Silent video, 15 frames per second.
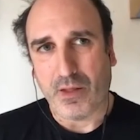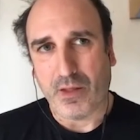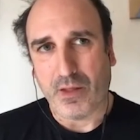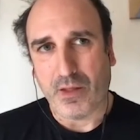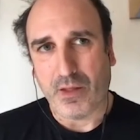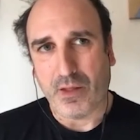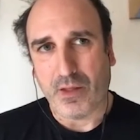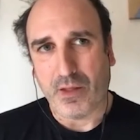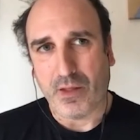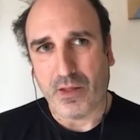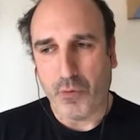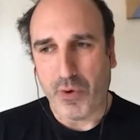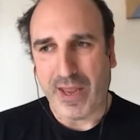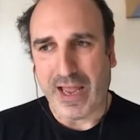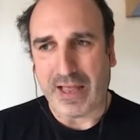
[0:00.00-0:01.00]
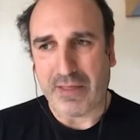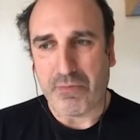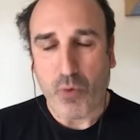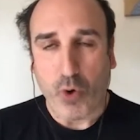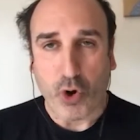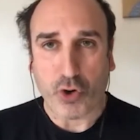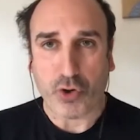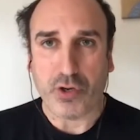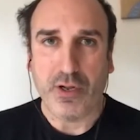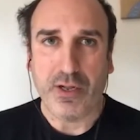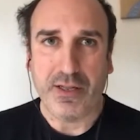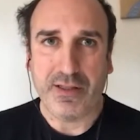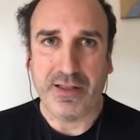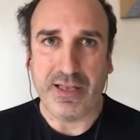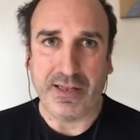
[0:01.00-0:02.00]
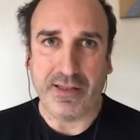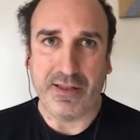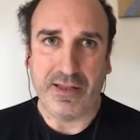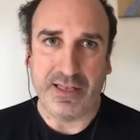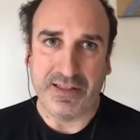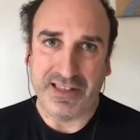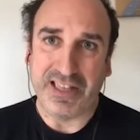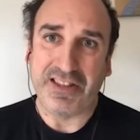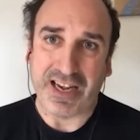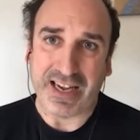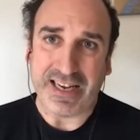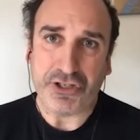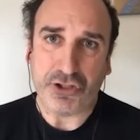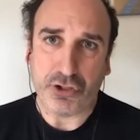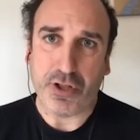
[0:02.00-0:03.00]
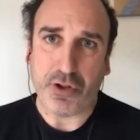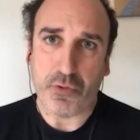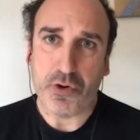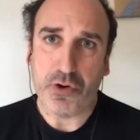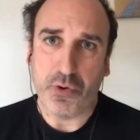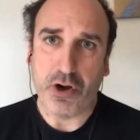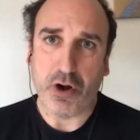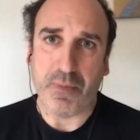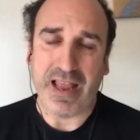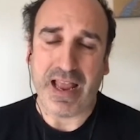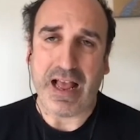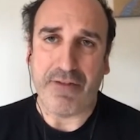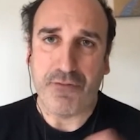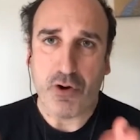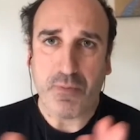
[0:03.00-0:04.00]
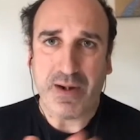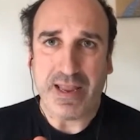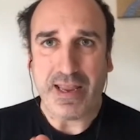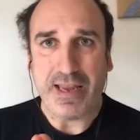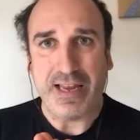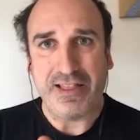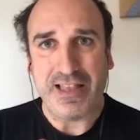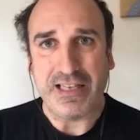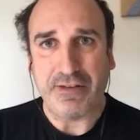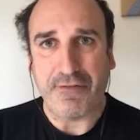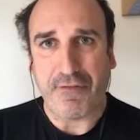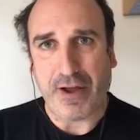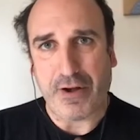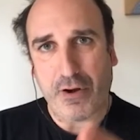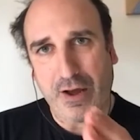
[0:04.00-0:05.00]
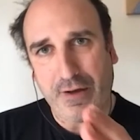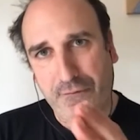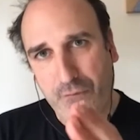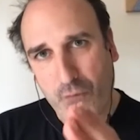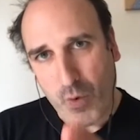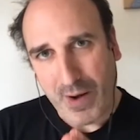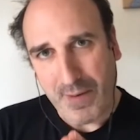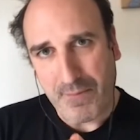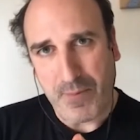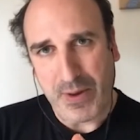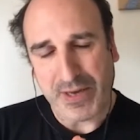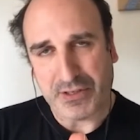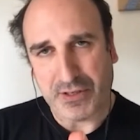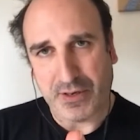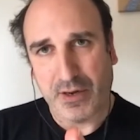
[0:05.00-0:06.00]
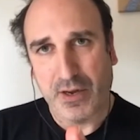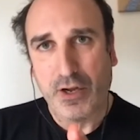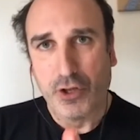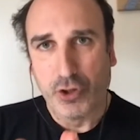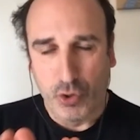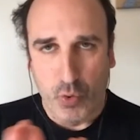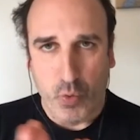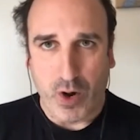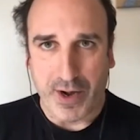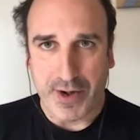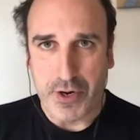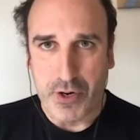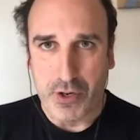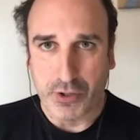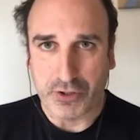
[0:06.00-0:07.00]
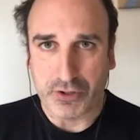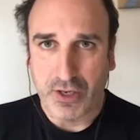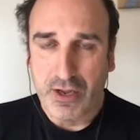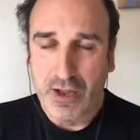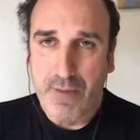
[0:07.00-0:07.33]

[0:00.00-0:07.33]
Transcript: Often we had more than the ratio that we normally have. Normally in intensive care, you have 1 patient to 1 nurse.